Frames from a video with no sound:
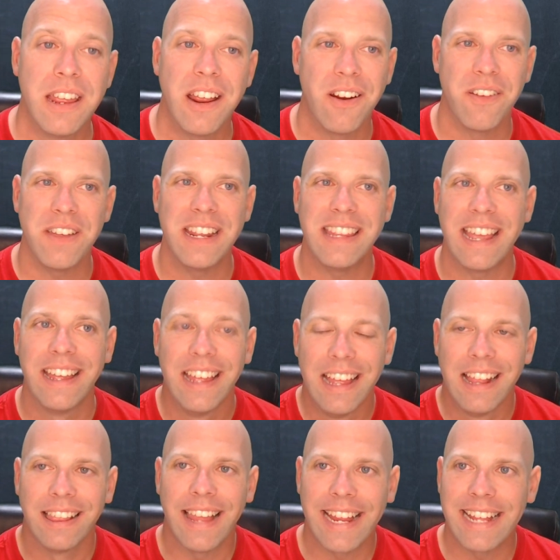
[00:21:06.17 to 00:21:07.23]
I mean?
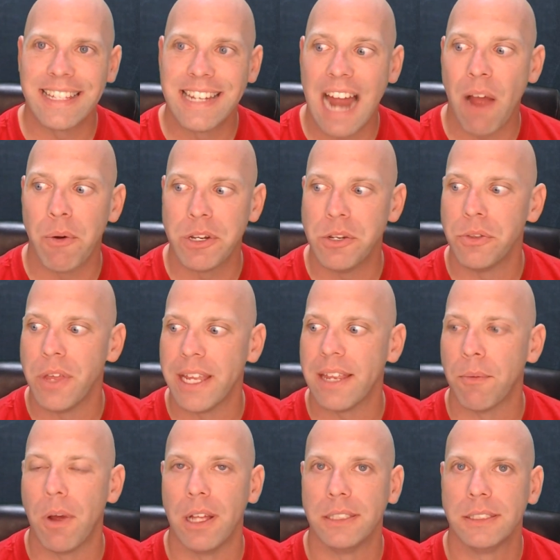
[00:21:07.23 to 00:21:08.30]
Like, it's not what you think
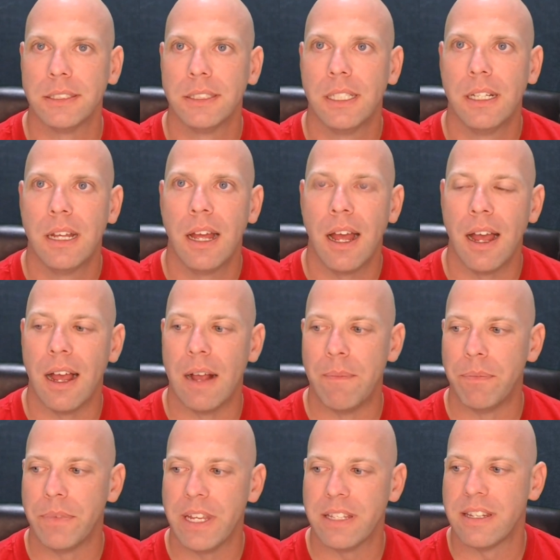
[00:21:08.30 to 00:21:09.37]
it was.
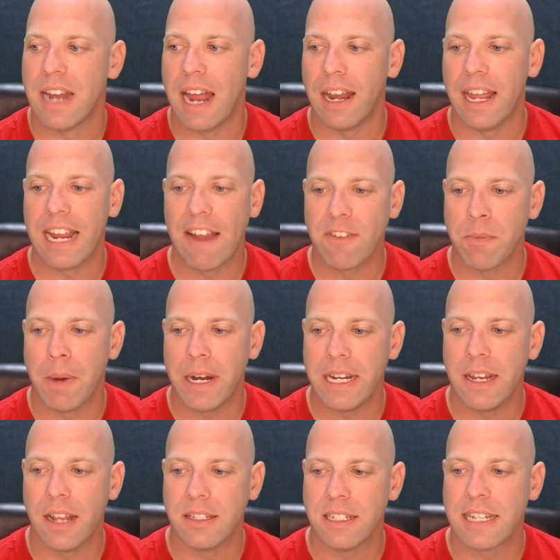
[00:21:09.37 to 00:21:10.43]
Um, it's not like everybody
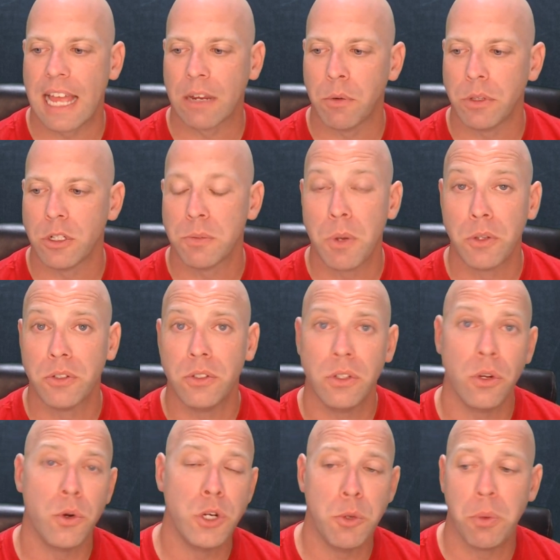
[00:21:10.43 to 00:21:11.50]
does exactly what they're supposed to
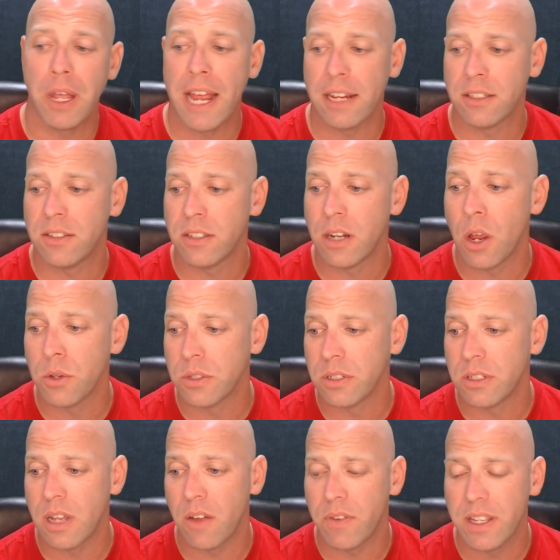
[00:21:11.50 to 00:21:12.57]
do when you play X's and O's and
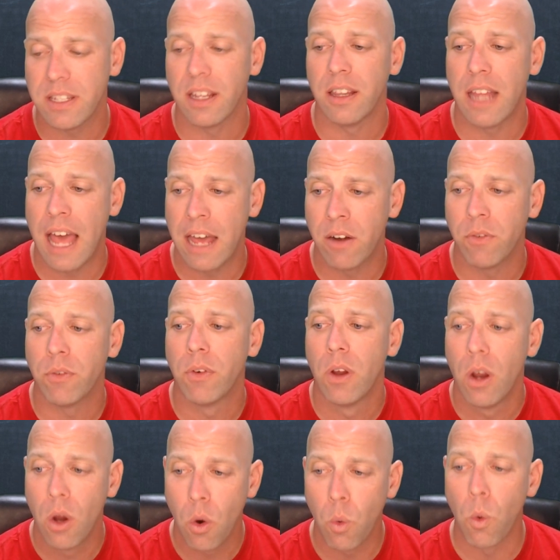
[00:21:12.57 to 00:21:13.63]
stuff. It's a lot of
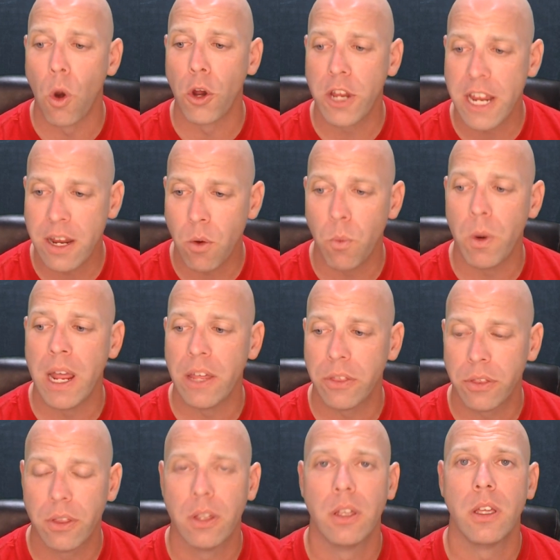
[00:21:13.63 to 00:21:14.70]
working
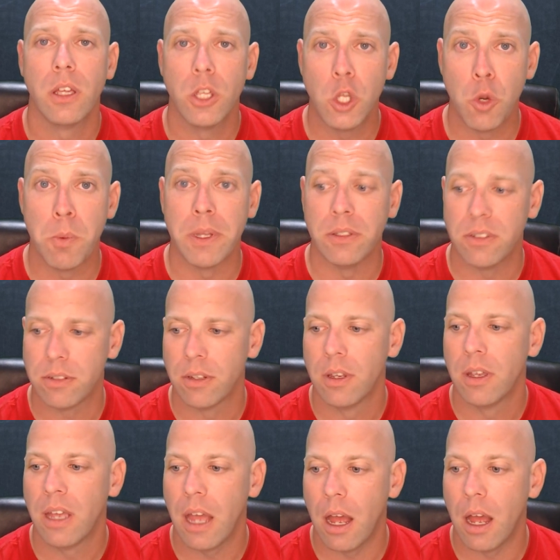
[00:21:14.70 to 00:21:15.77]
with humans,
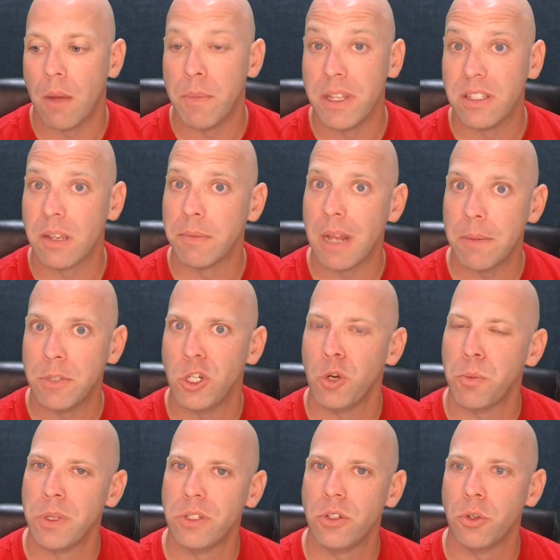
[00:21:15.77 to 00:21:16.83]
um, and sometimes
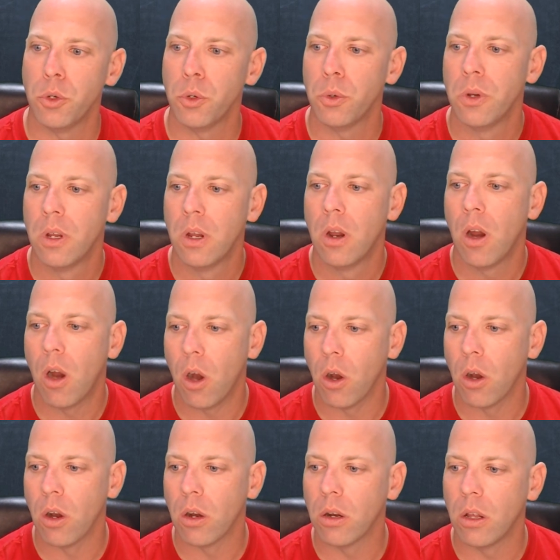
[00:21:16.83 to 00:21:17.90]
humans who
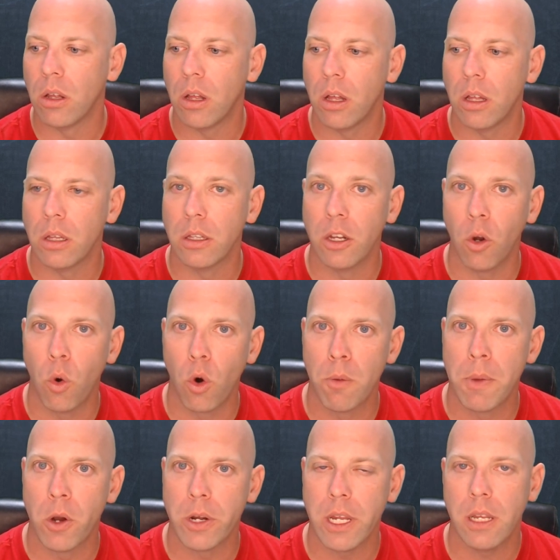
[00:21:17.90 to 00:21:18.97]
are a, a little
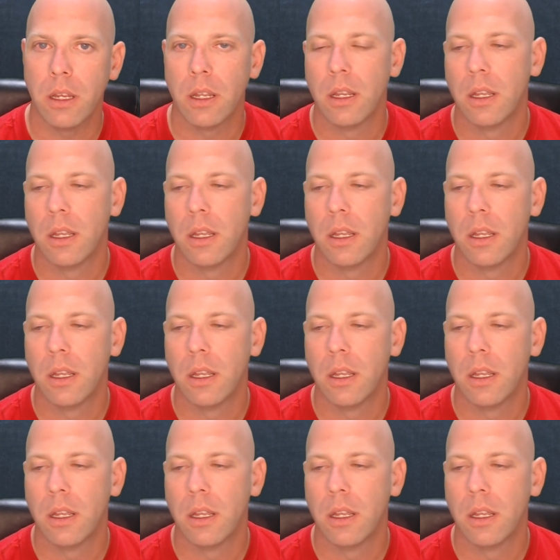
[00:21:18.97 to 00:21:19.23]
hormony,